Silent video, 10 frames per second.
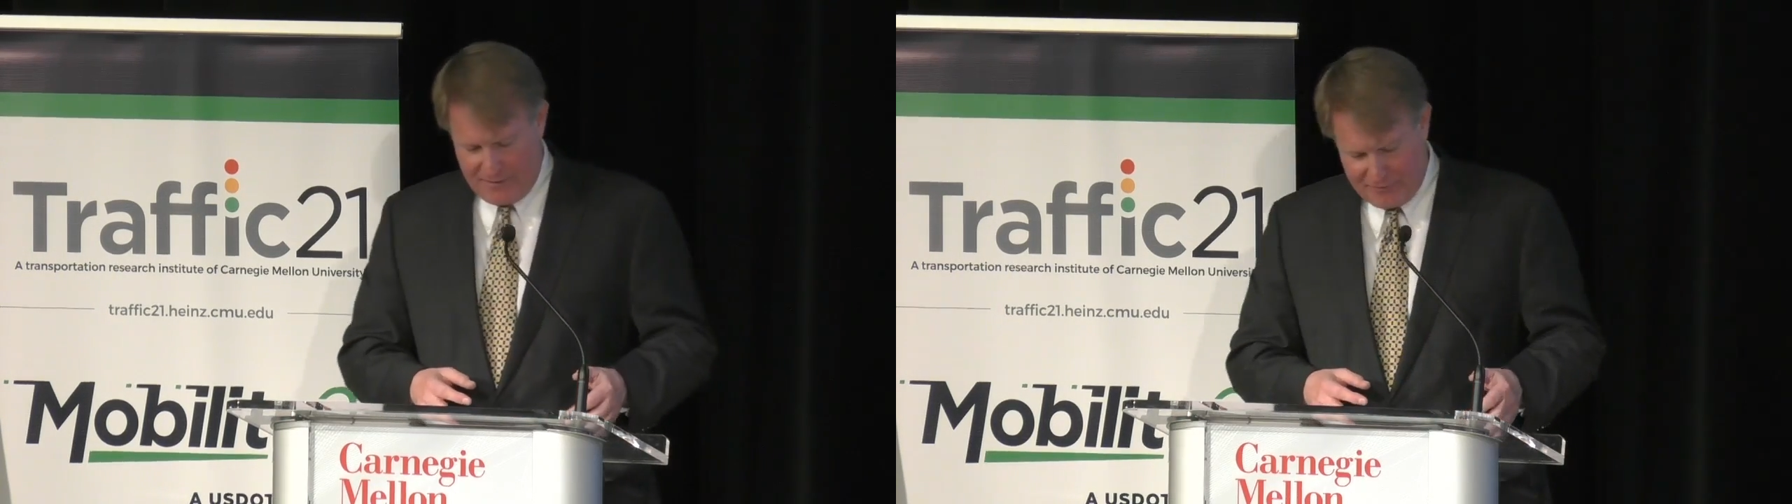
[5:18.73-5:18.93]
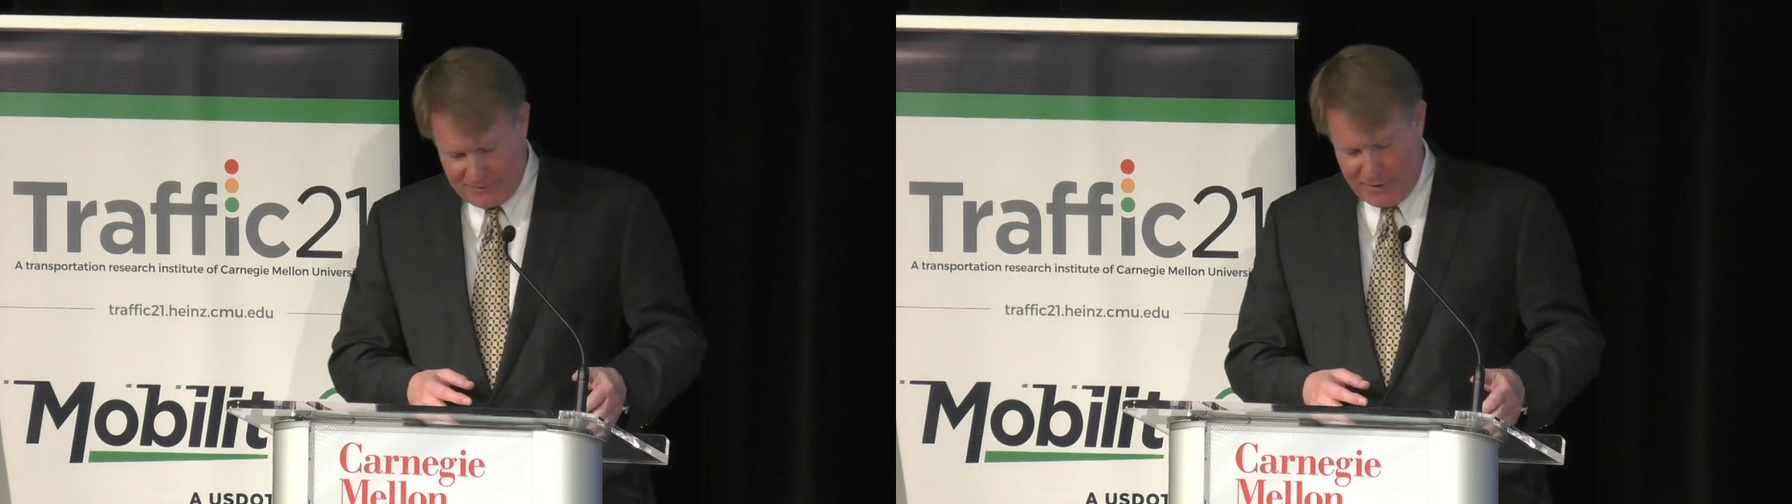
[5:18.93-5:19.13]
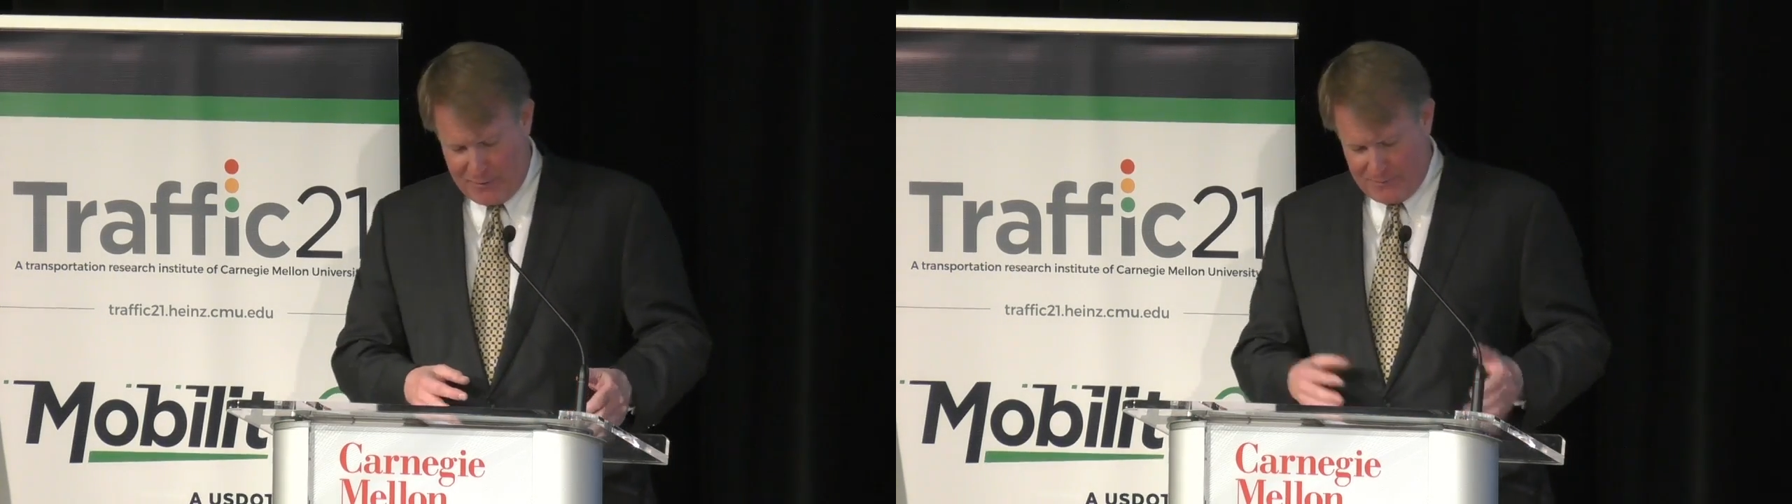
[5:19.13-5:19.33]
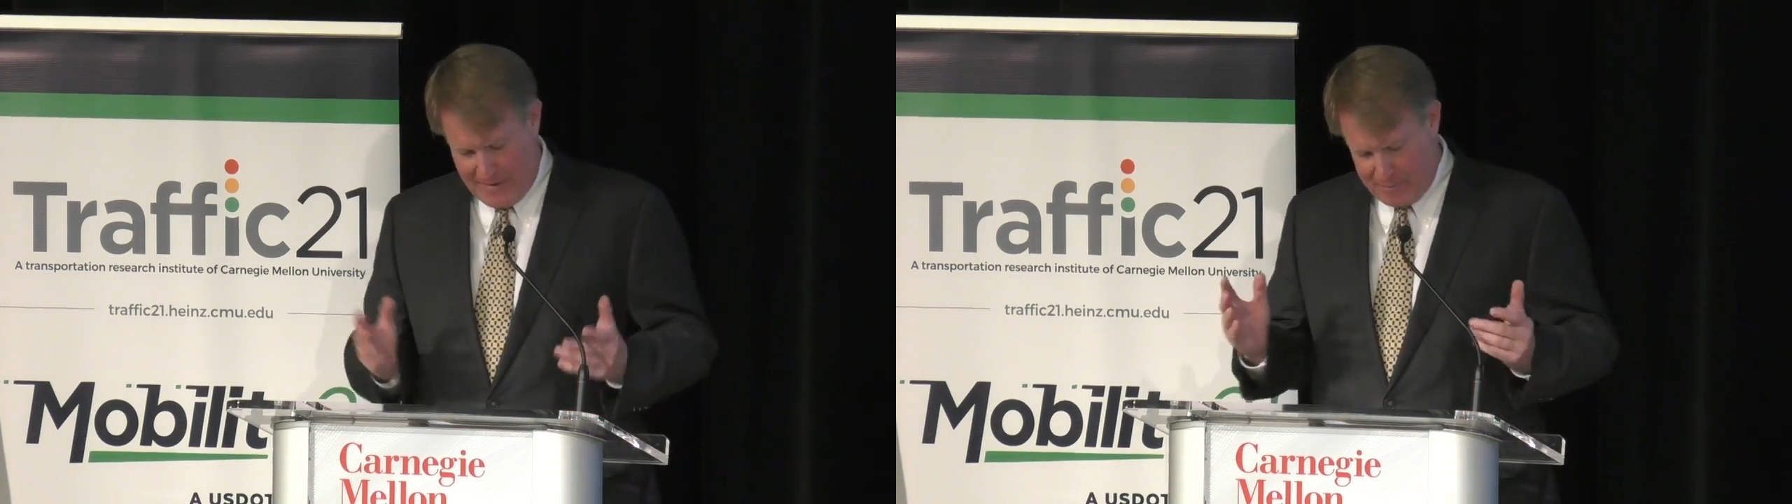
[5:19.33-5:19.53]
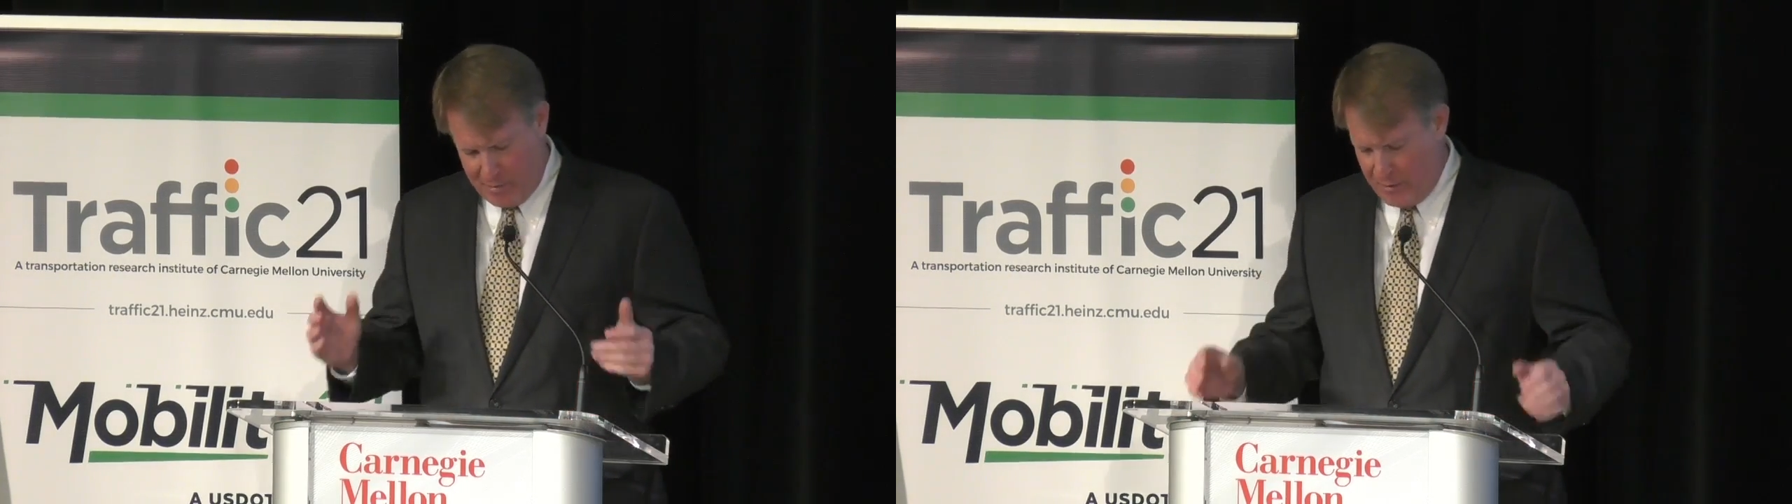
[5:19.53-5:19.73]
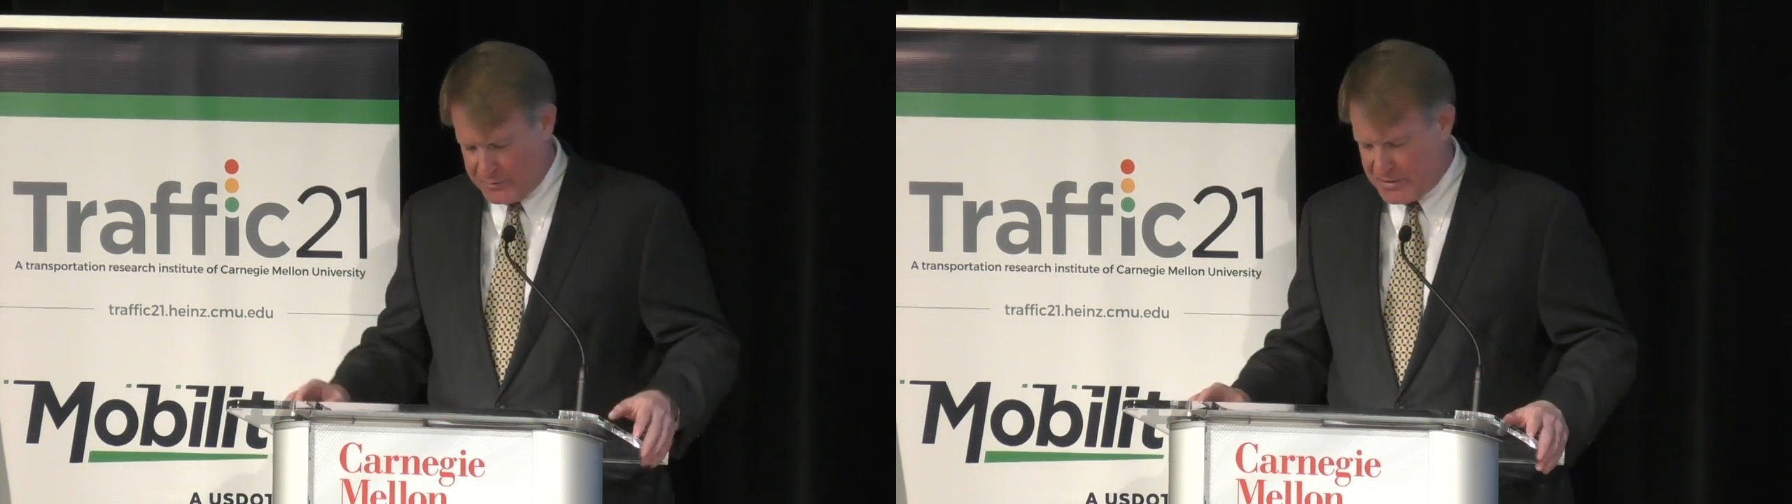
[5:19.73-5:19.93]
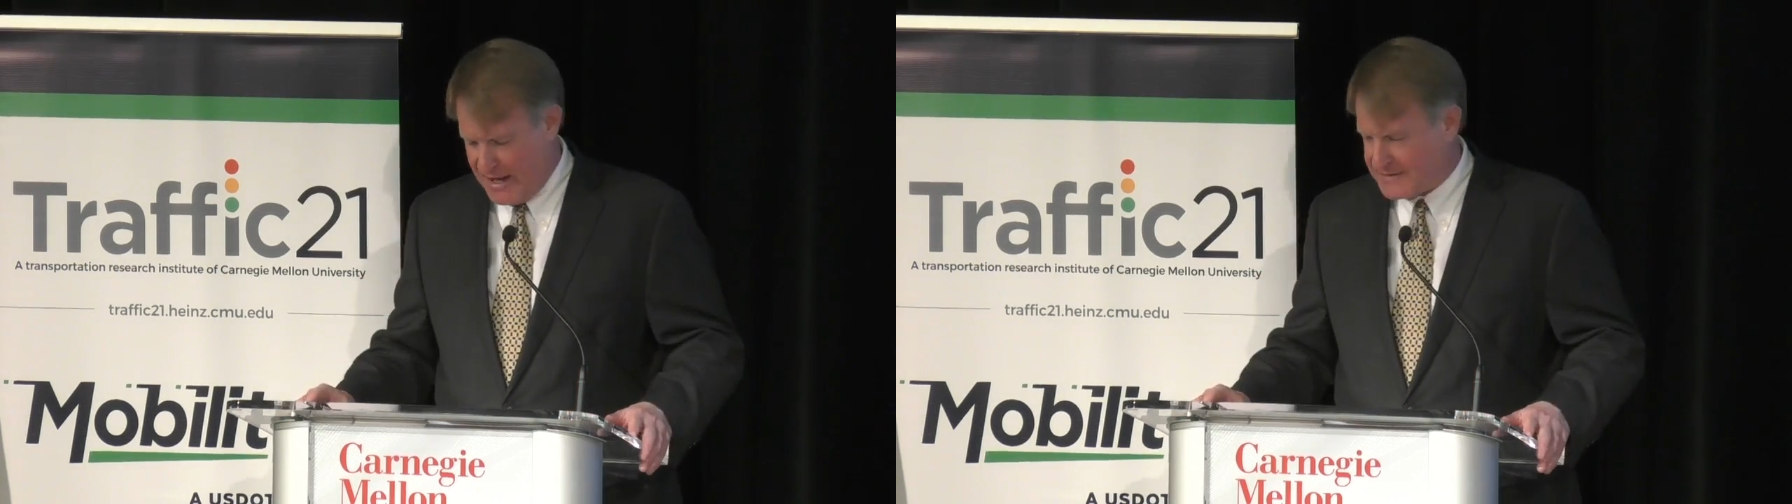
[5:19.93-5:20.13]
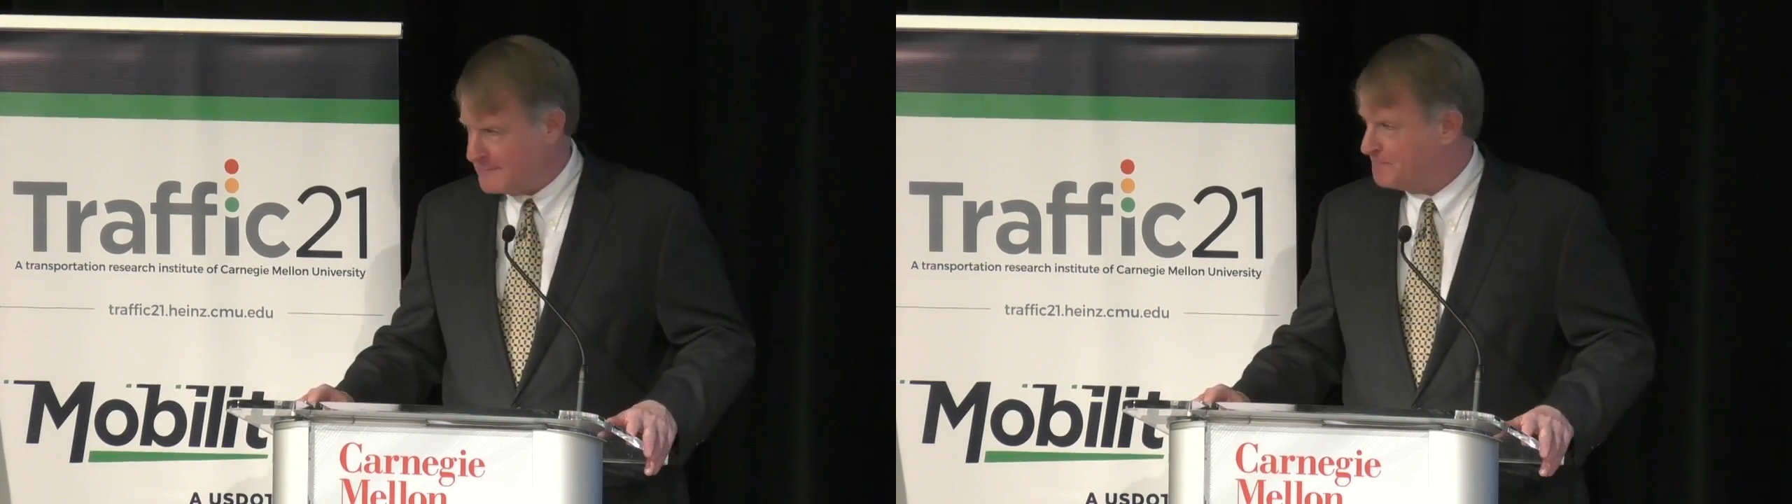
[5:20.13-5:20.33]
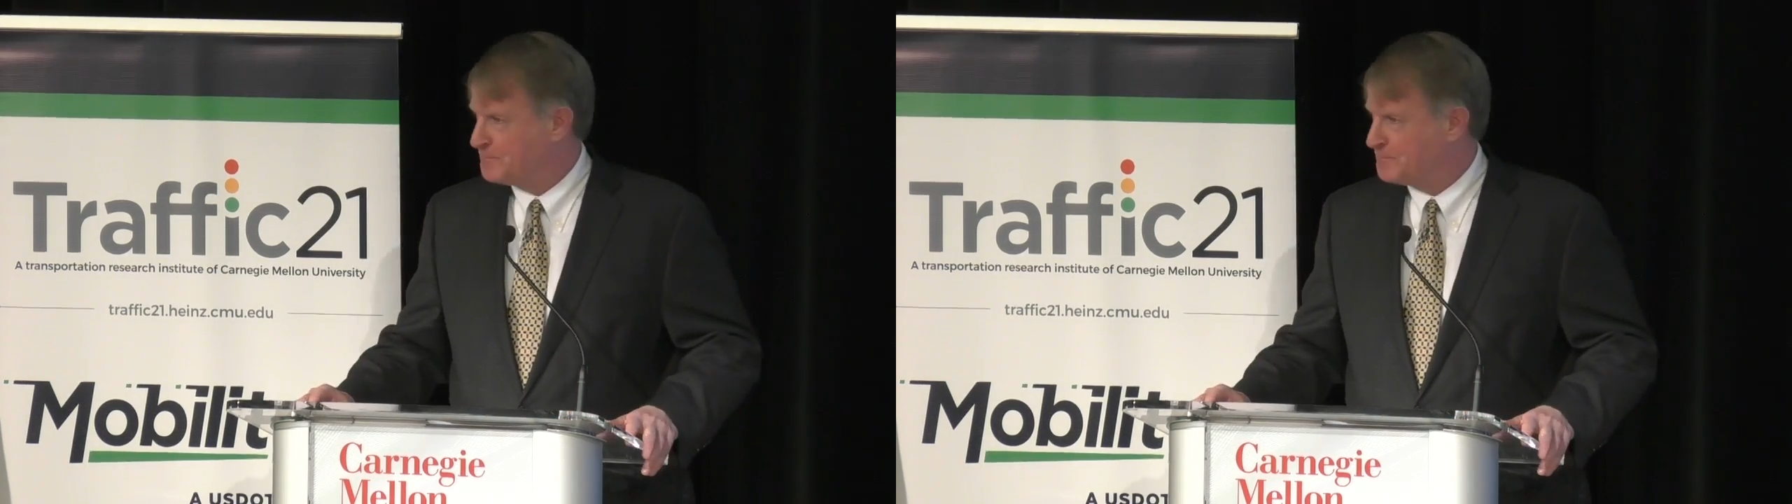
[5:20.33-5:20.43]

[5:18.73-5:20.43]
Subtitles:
If I don't, I apologize.